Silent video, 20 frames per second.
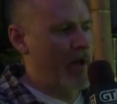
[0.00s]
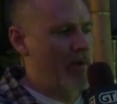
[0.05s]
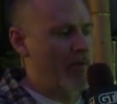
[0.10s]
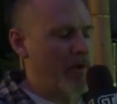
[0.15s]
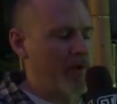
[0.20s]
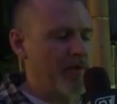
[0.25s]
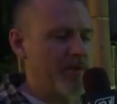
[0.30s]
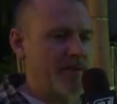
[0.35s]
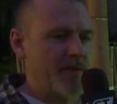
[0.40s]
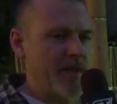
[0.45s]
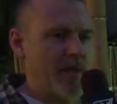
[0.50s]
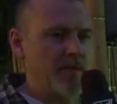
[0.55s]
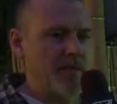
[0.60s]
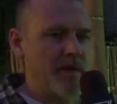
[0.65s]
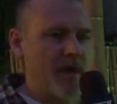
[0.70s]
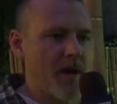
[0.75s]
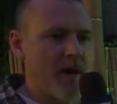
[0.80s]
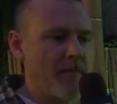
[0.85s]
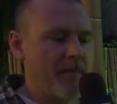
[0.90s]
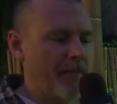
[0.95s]
But at the same
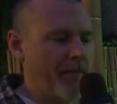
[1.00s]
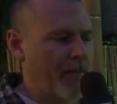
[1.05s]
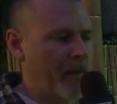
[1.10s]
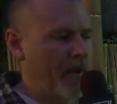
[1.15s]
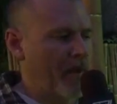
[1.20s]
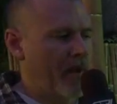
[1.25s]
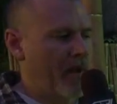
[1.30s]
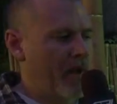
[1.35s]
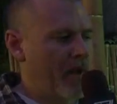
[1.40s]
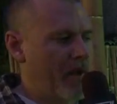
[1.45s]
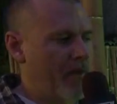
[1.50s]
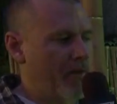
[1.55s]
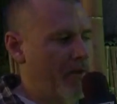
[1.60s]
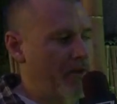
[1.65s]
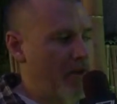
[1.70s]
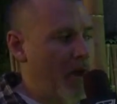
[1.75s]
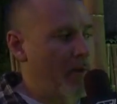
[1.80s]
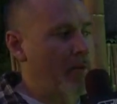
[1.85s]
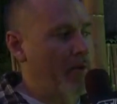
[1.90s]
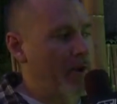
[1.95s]
time, the
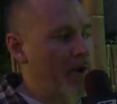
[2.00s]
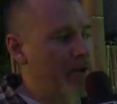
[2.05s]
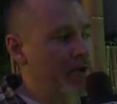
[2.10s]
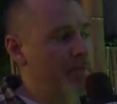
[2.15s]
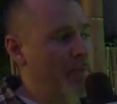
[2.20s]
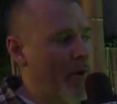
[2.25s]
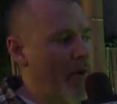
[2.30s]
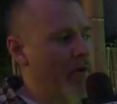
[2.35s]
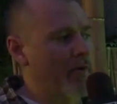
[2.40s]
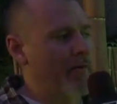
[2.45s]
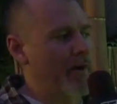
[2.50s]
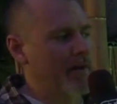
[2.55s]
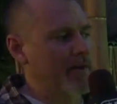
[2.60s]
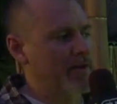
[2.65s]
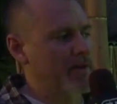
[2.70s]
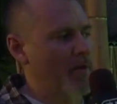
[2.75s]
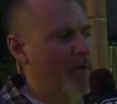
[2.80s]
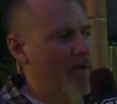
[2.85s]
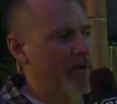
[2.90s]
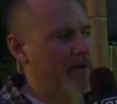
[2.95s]
double-edged part of that
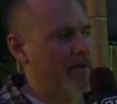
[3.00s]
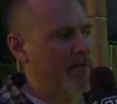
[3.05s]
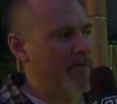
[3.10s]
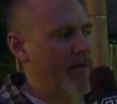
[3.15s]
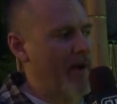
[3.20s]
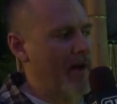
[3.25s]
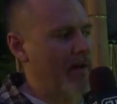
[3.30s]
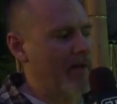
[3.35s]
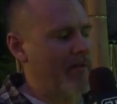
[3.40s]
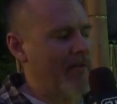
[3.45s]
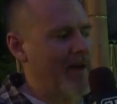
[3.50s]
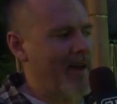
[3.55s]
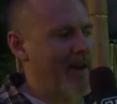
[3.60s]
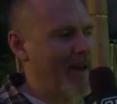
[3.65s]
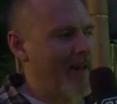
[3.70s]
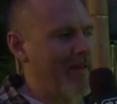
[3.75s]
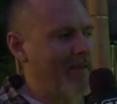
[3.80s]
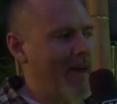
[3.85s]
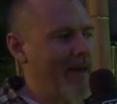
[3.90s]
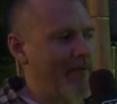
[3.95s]
sword is the fact
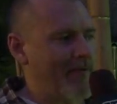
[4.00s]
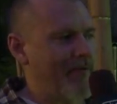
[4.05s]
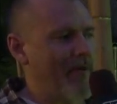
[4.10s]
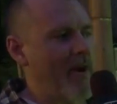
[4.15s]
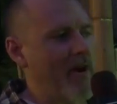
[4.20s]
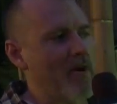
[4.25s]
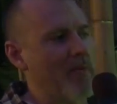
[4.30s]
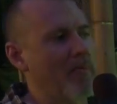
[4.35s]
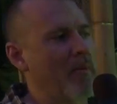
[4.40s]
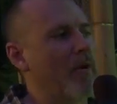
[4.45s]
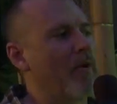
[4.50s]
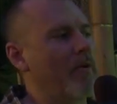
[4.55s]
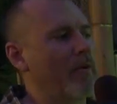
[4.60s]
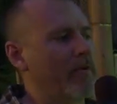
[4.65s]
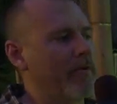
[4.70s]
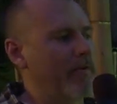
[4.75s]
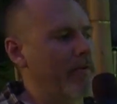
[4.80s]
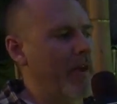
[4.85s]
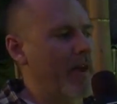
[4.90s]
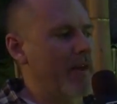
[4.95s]
that fire
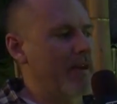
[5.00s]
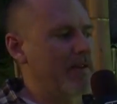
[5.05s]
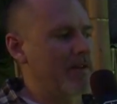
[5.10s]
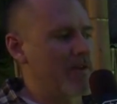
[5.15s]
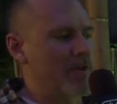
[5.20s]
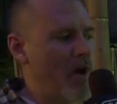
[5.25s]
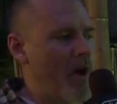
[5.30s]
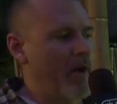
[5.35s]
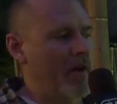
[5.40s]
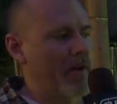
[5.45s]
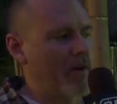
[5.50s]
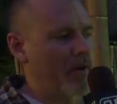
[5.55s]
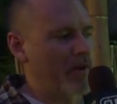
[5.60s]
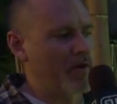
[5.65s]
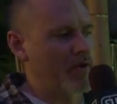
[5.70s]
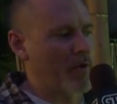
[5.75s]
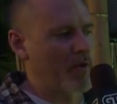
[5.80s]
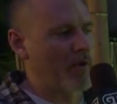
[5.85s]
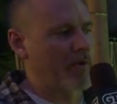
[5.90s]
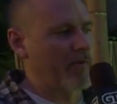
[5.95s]
burns, and he's not in control